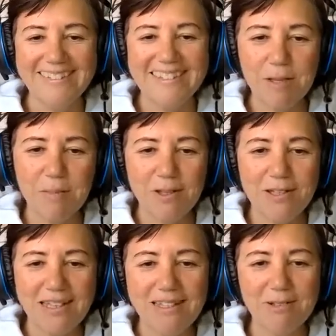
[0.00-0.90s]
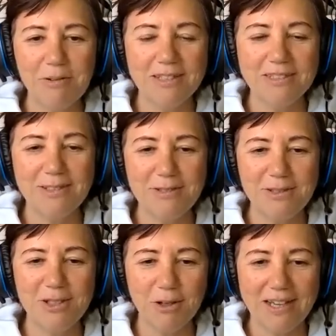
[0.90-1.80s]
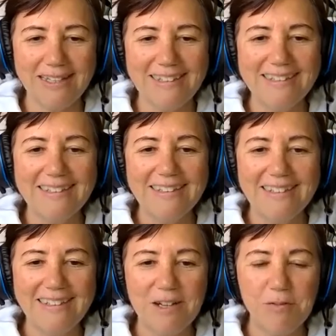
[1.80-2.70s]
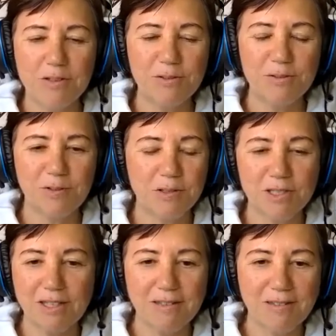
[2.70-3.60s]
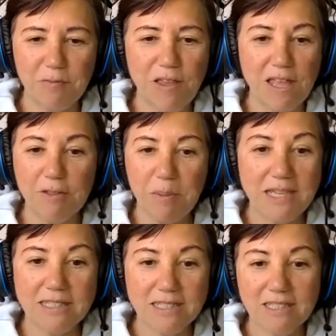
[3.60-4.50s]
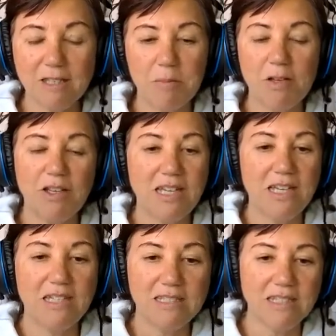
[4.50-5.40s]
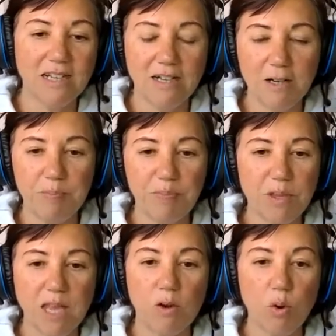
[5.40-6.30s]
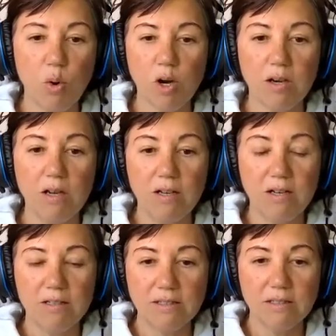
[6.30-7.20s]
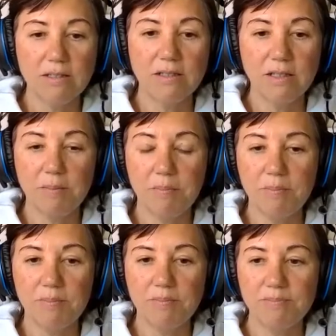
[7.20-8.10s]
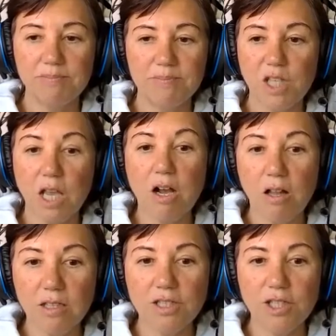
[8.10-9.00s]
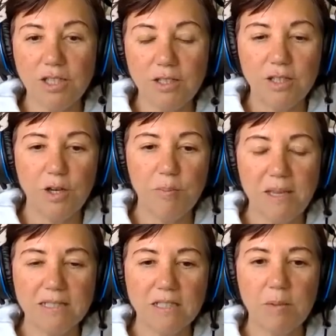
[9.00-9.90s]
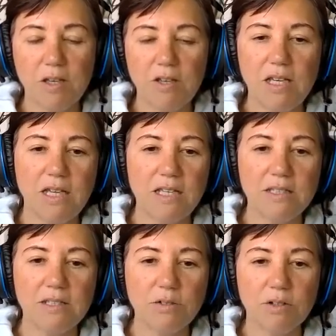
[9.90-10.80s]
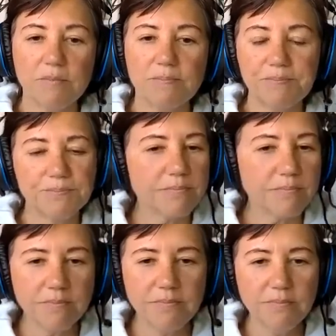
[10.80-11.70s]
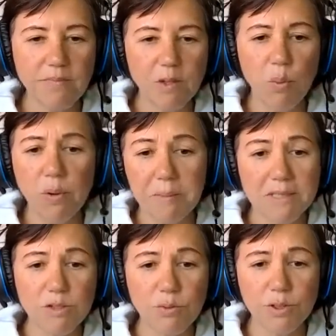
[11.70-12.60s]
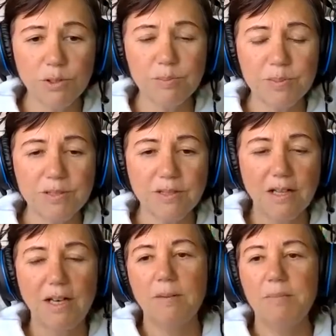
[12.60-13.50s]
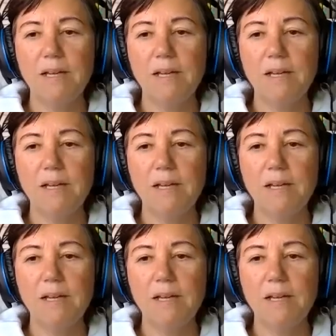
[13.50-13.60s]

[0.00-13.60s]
healing trauma. There's a lot of different, depending on what flavor of community you want to join. There's, of course, the faith-based communities or